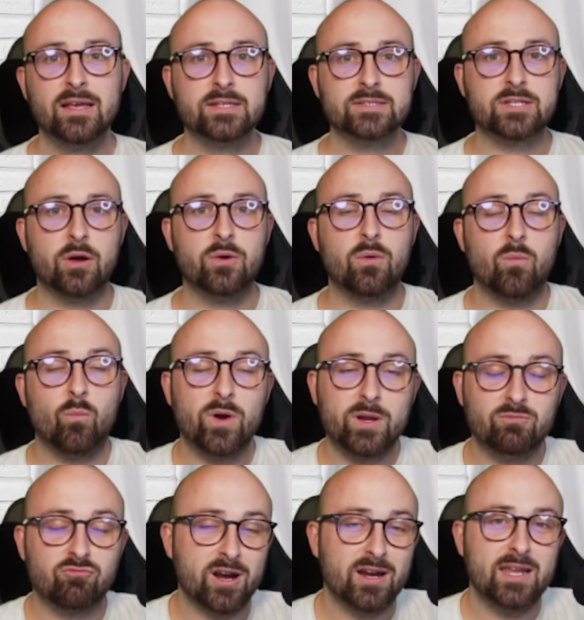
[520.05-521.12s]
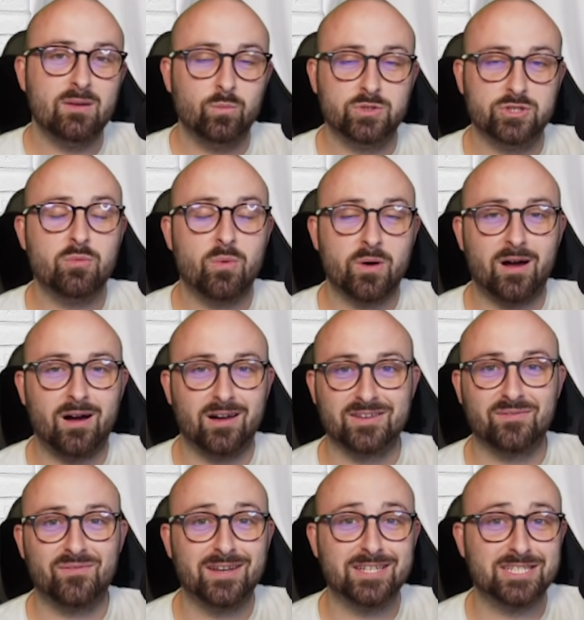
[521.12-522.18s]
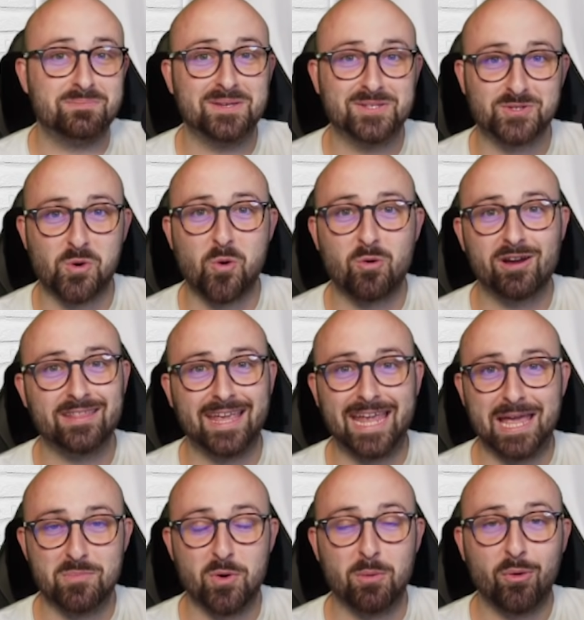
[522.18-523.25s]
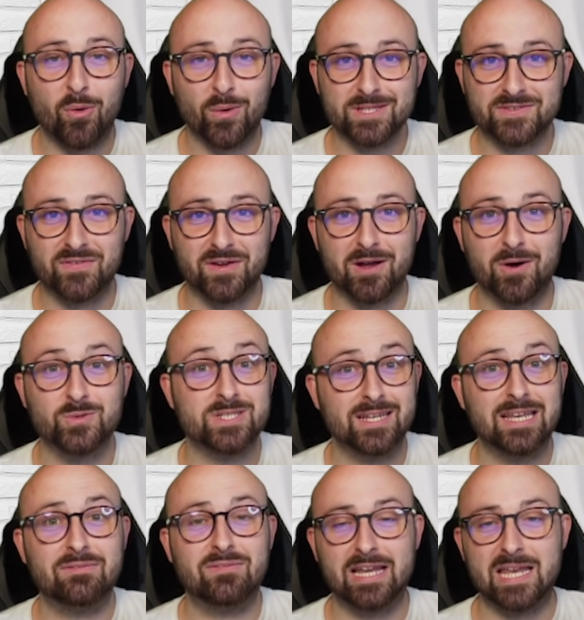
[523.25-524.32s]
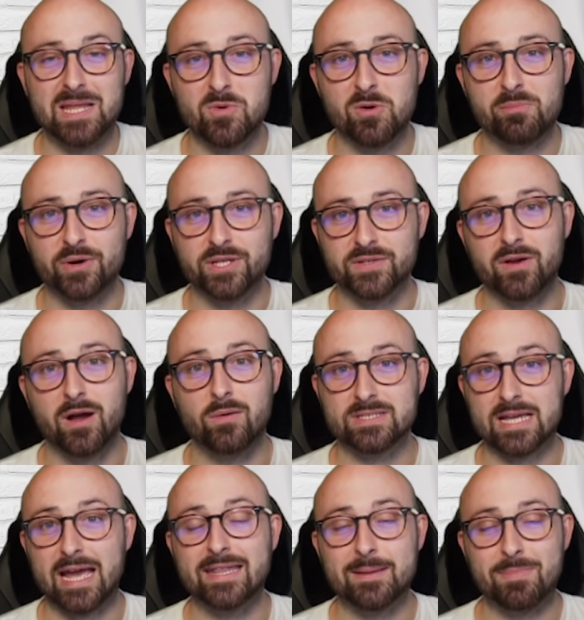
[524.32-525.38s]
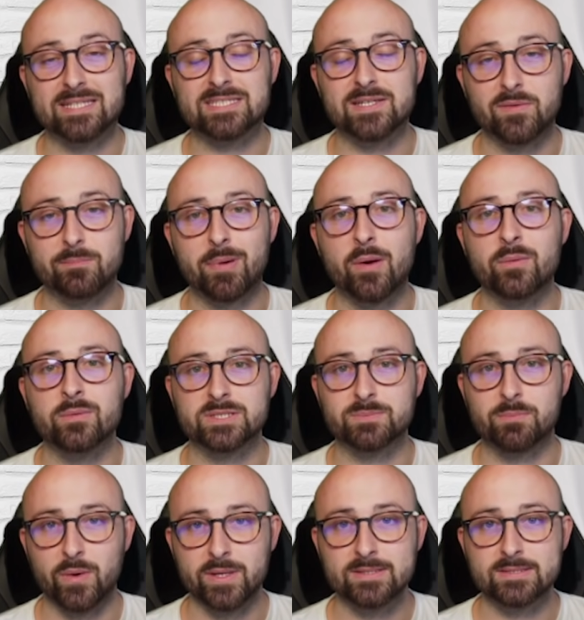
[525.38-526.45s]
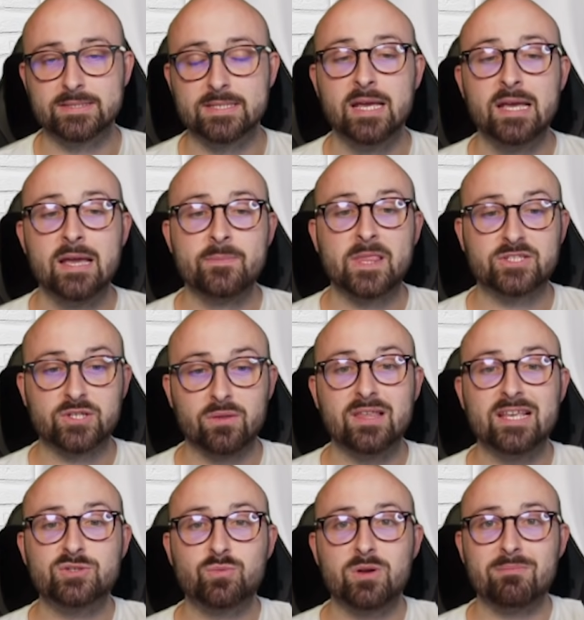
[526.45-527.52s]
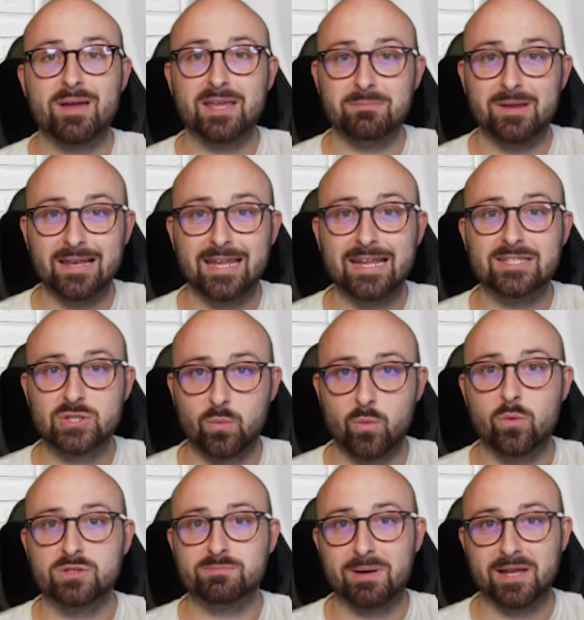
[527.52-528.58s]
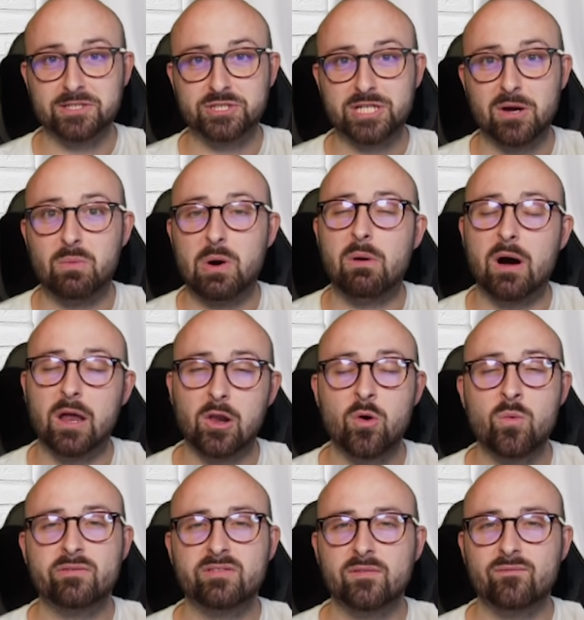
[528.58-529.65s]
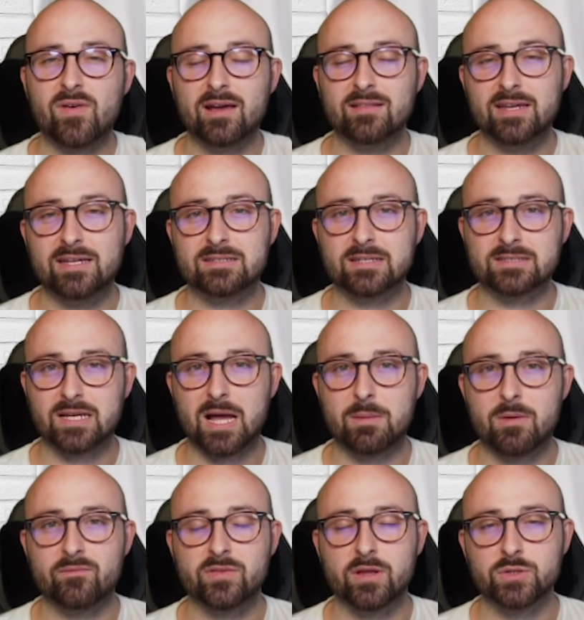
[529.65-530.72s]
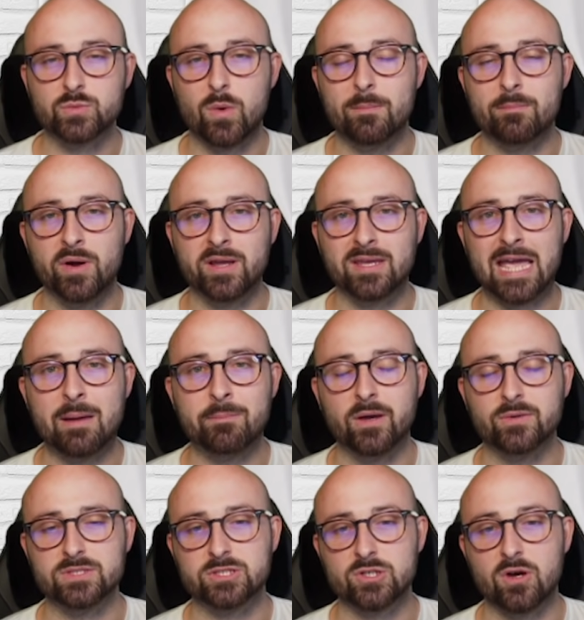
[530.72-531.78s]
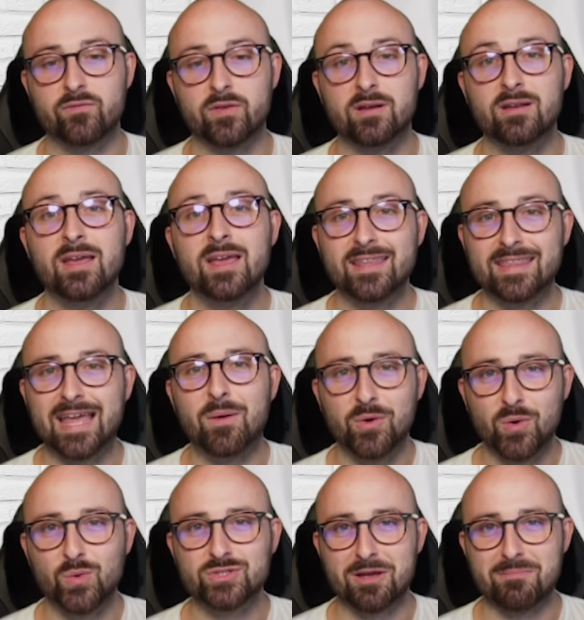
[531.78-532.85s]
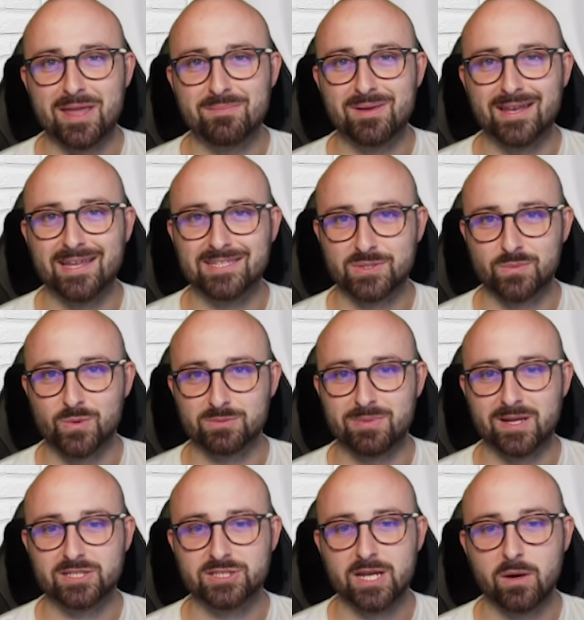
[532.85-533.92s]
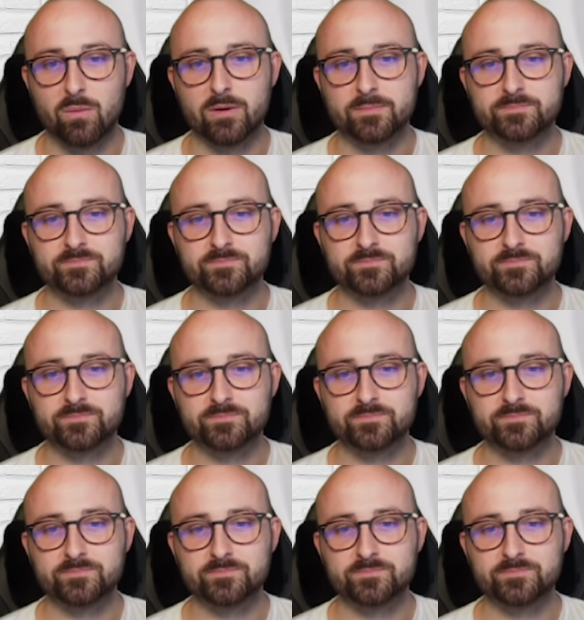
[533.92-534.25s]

So we really do want our defenders to be scoring. They get more points for goals, significantly more points for goals, and they're better for bonus points. So this would make me lean towards Ben Chilwell, along with the fact that he doesn't come on for those 1-point cameos as often. That would also make me lean towards Ben Chilwell.